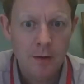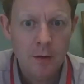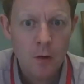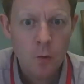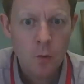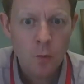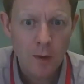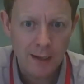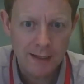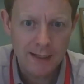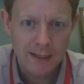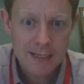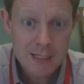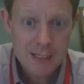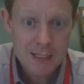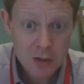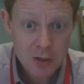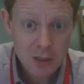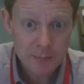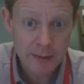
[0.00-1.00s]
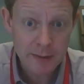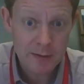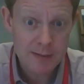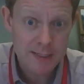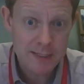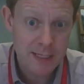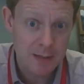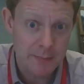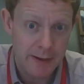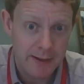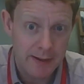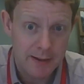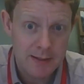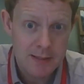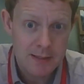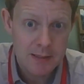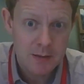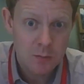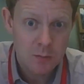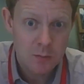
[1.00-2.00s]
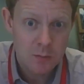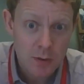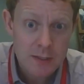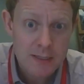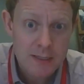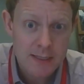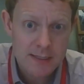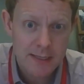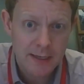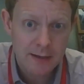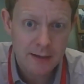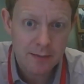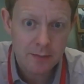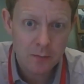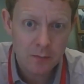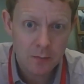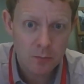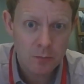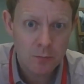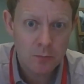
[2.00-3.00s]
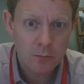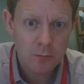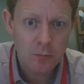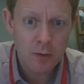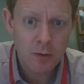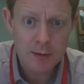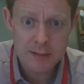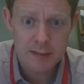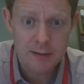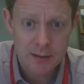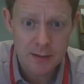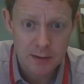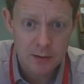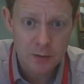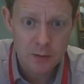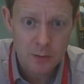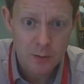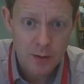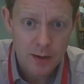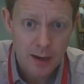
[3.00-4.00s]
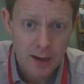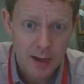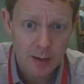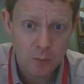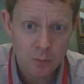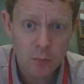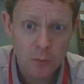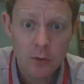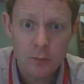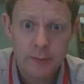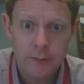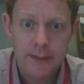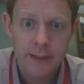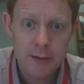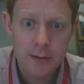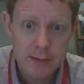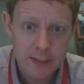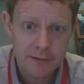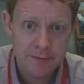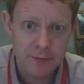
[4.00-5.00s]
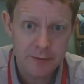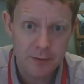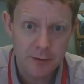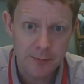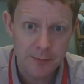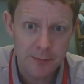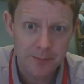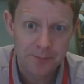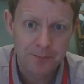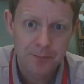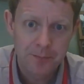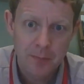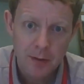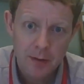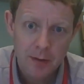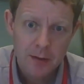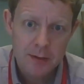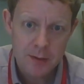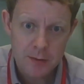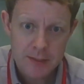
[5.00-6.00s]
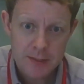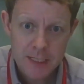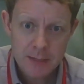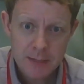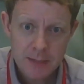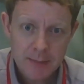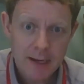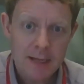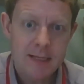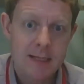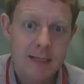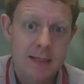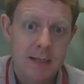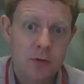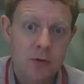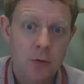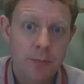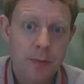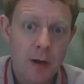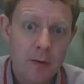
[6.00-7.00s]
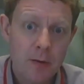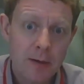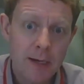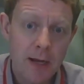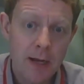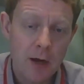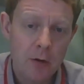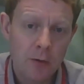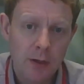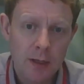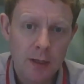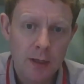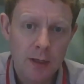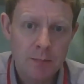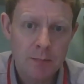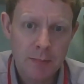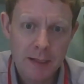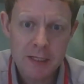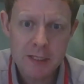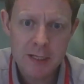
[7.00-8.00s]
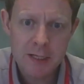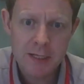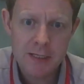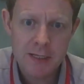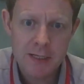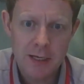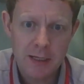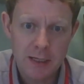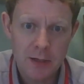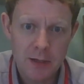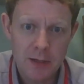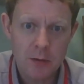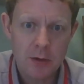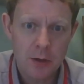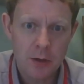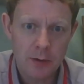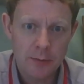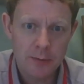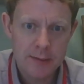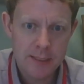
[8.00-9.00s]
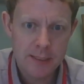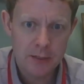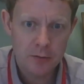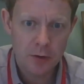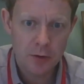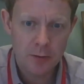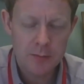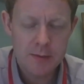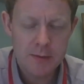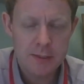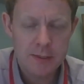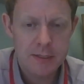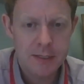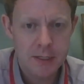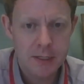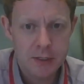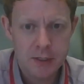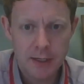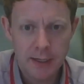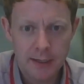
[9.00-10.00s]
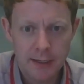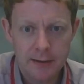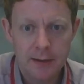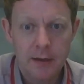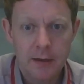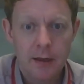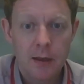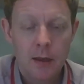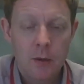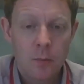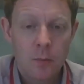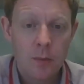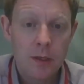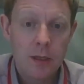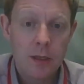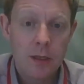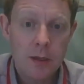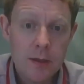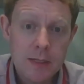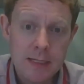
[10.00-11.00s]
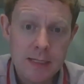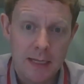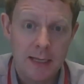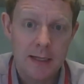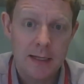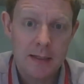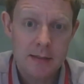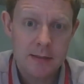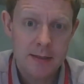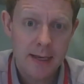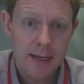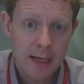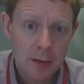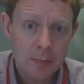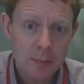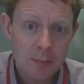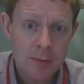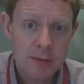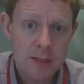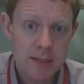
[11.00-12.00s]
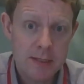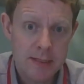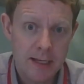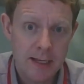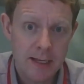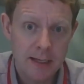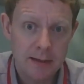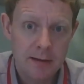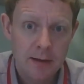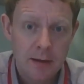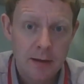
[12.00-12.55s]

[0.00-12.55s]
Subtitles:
Right, let's talk about TMACS. What is it? What does it do? And what do we use it for? So TMACS is the Troponin-only Manchester Acute Coronary Syndrome's decision aid. We use it to help us decide